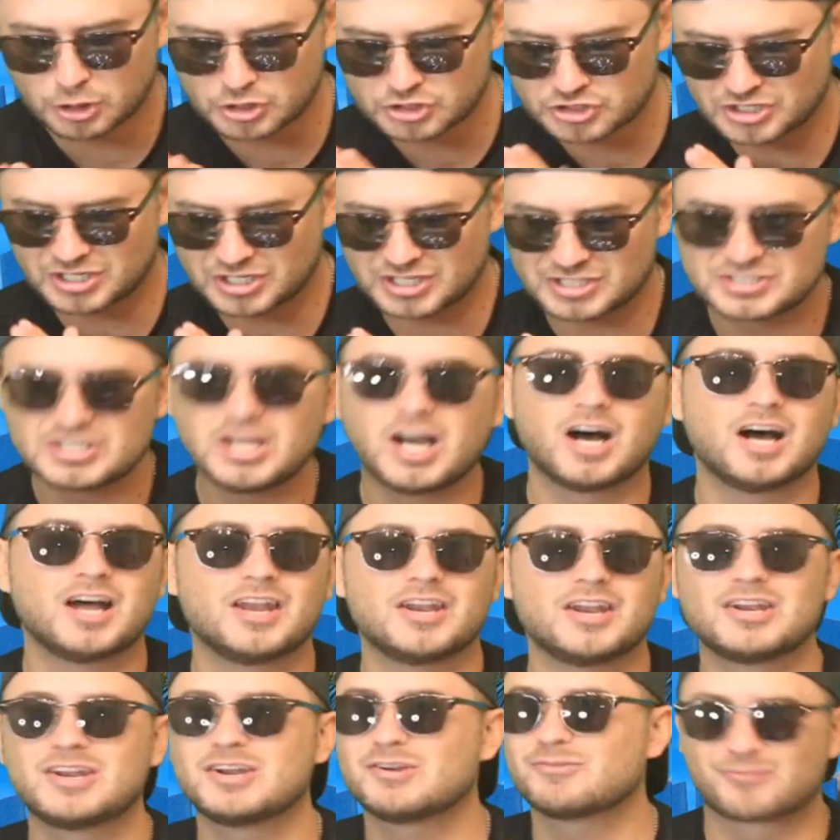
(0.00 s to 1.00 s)
pushing a
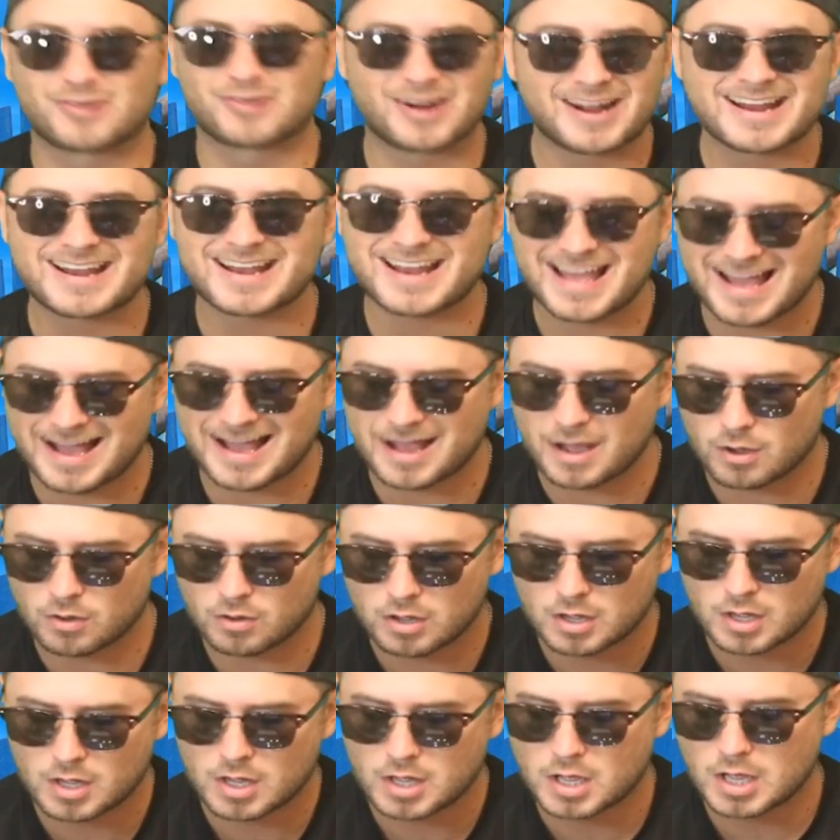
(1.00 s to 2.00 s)
ton right
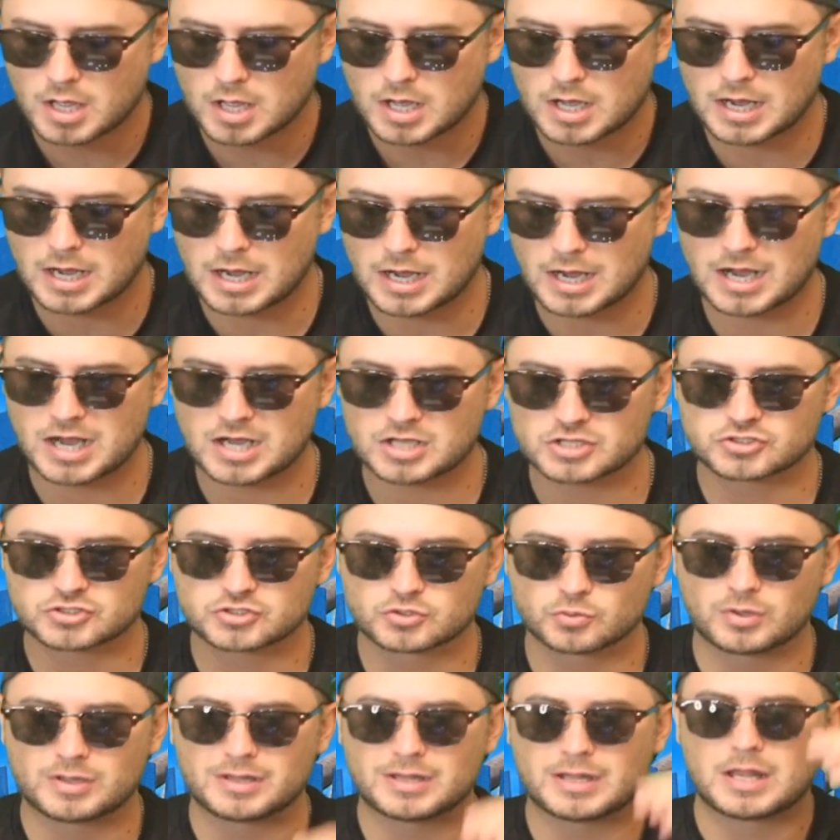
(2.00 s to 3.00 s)
now. Uh,
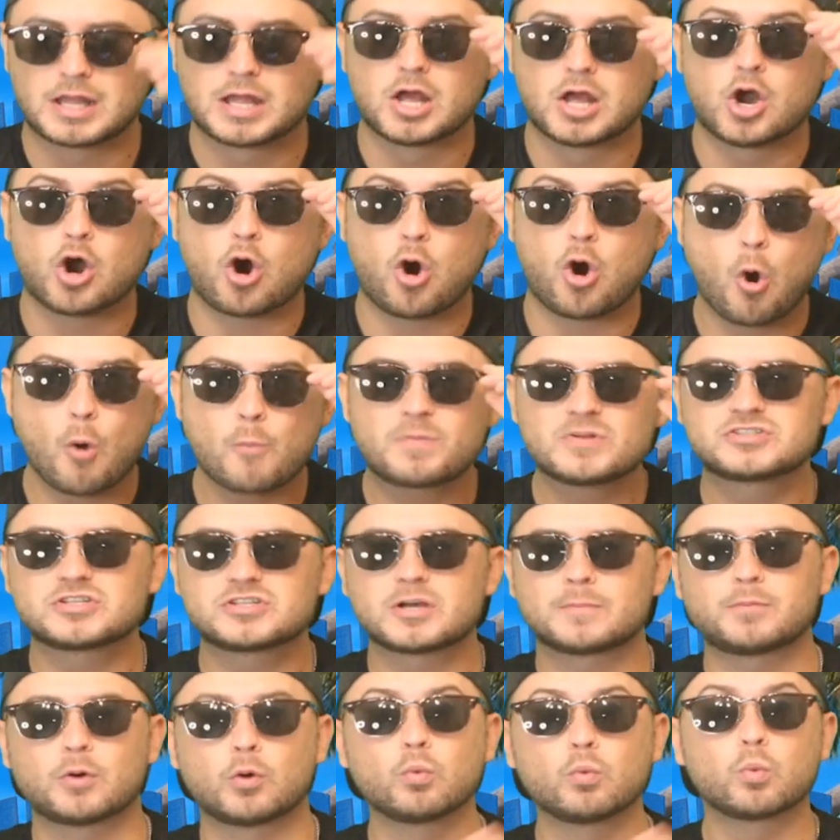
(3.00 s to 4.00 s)
so it opens
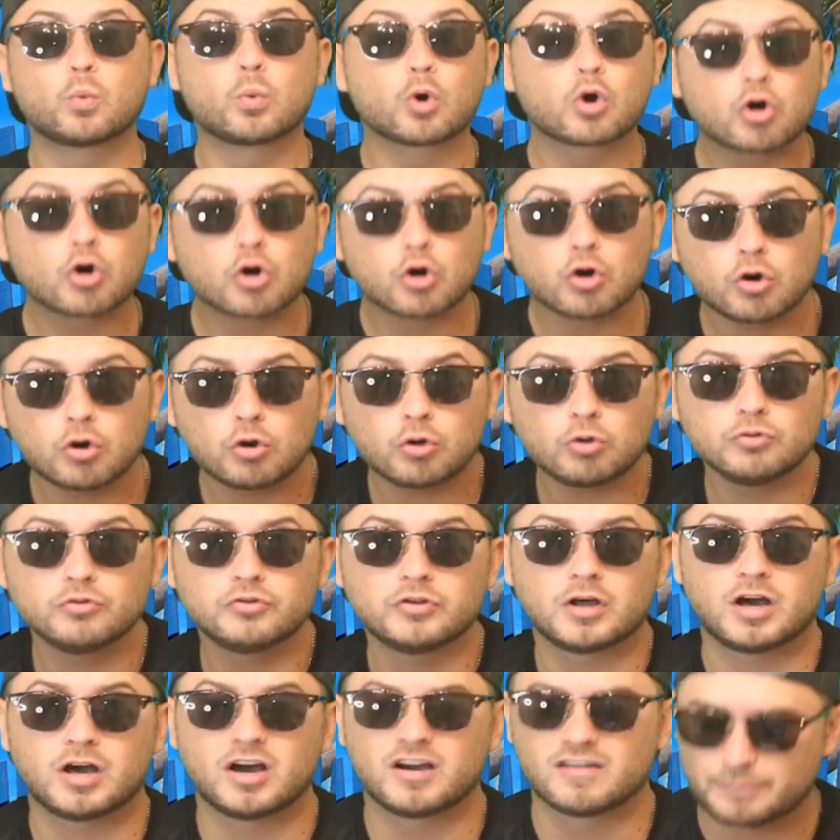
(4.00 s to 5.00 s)
up a
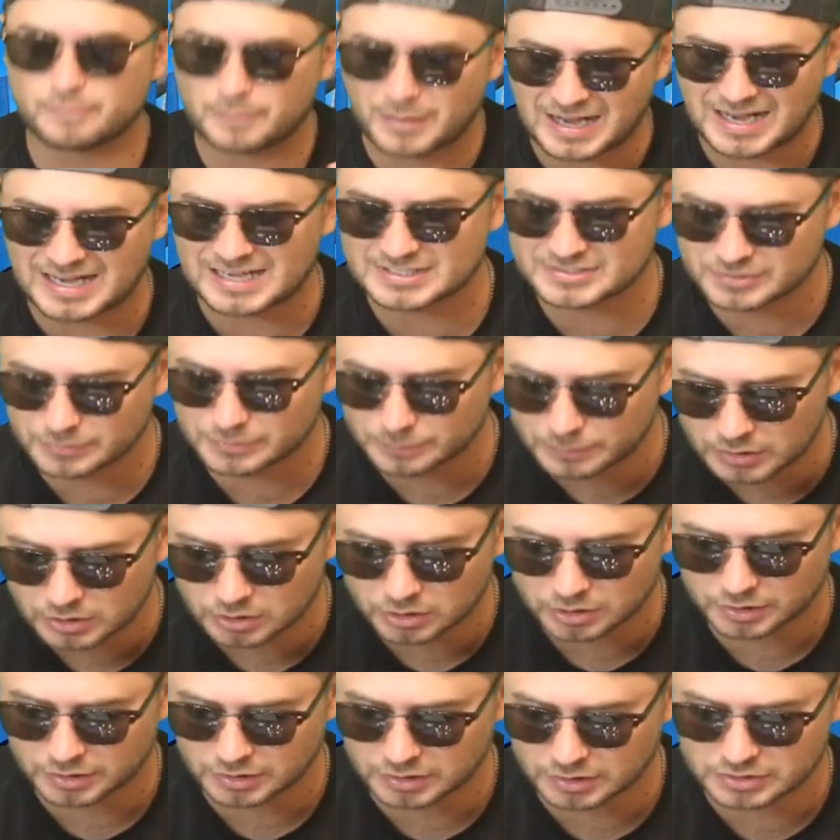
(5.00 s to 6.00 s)
world of
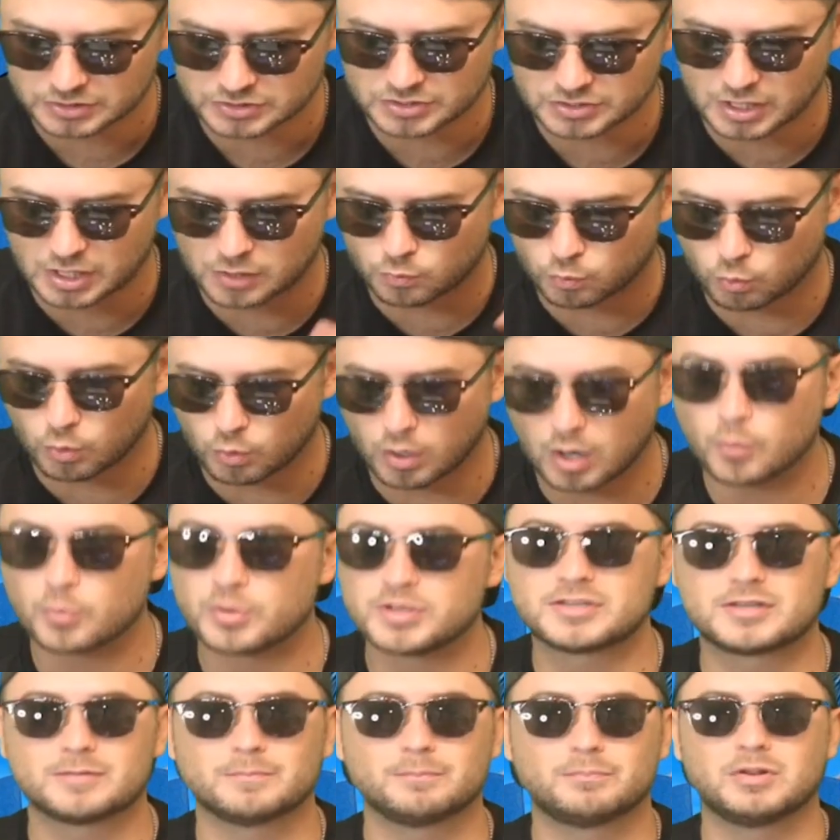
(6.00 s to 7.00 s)
possibilities on what
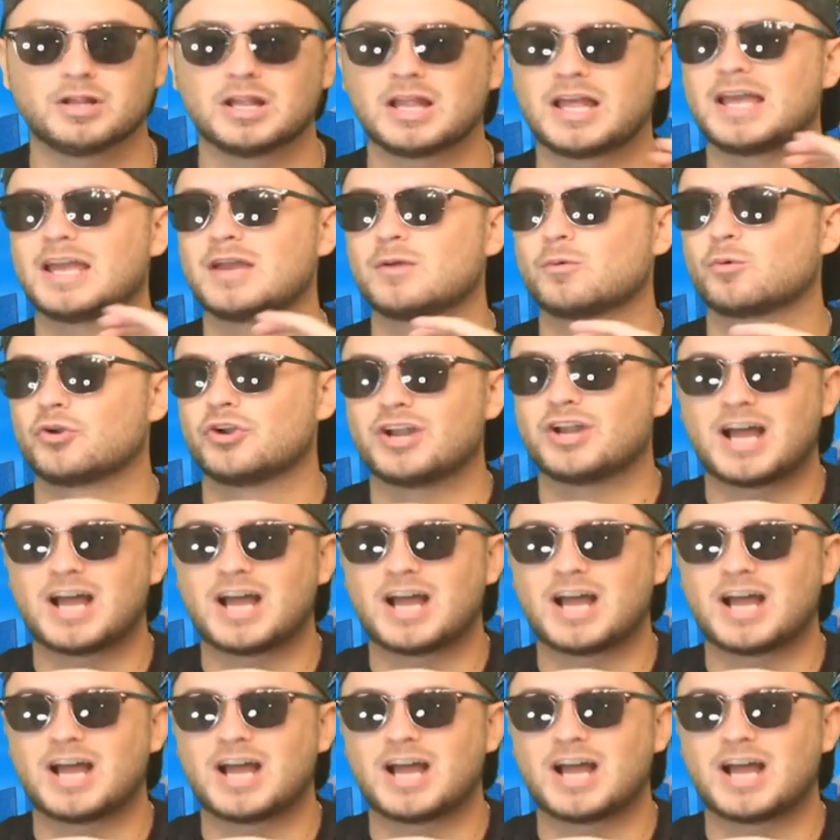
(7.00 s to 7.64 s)
we can play. We're